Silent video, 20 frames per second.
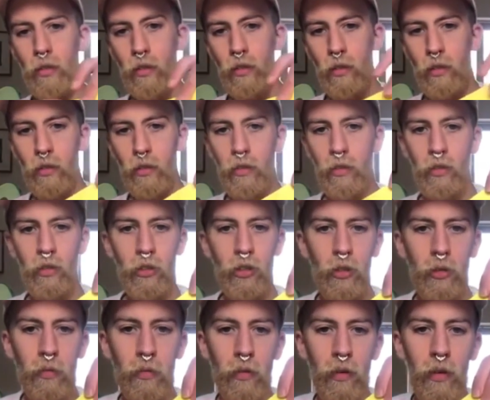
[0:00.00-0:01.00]
you should
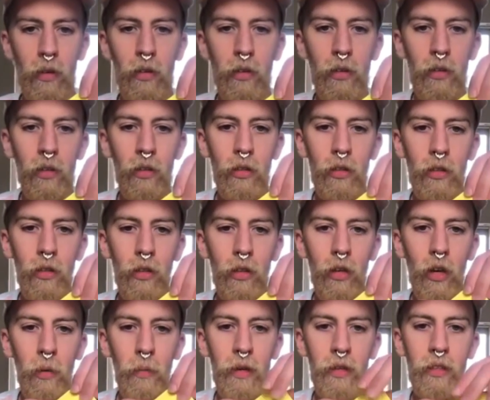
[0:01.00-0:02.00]
come
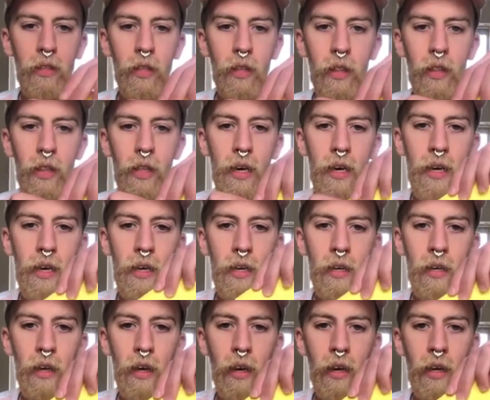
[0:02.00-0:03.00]
into there
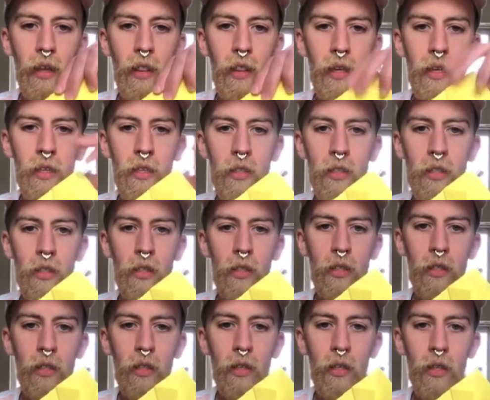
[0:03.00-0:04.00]
like this,
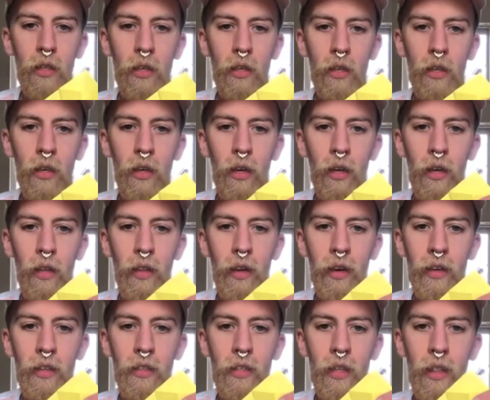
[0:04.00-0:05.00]
and then into
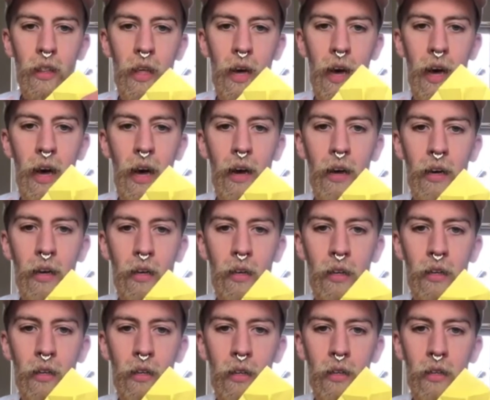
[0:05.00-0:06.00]
there
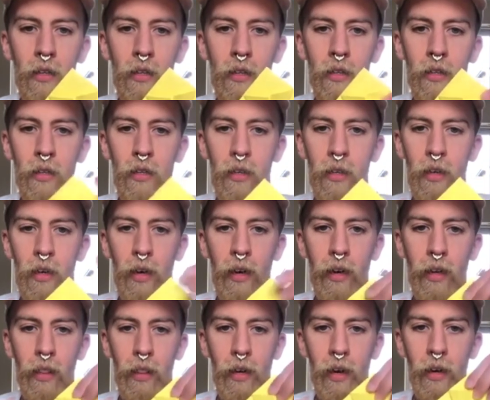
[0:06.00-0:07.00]
like that,
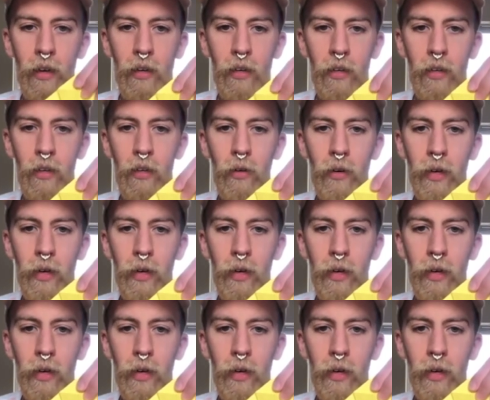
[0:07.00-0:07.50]
okay?